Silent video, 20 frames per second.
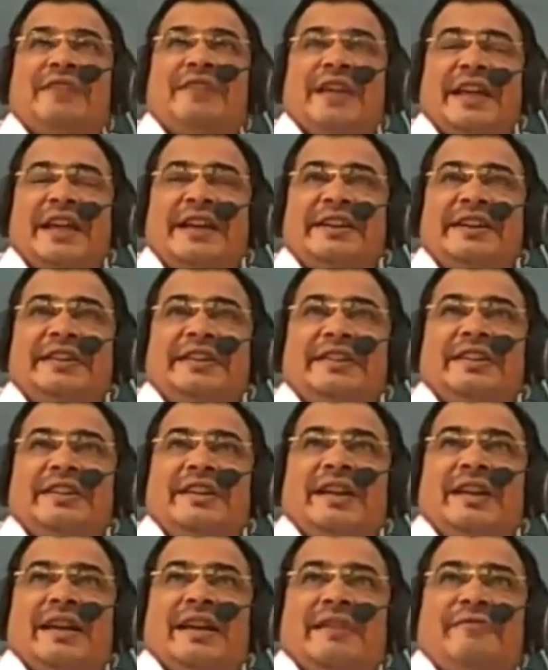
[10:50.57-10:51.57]
gained
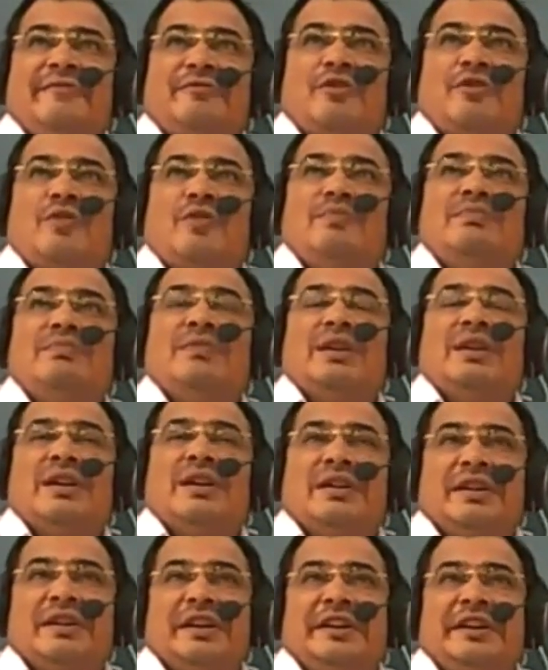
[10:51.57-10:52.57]
from
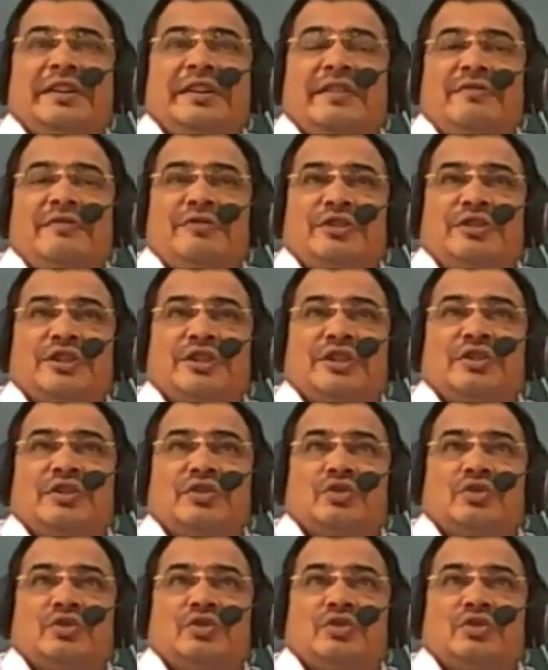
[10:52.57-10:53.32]
green revolution.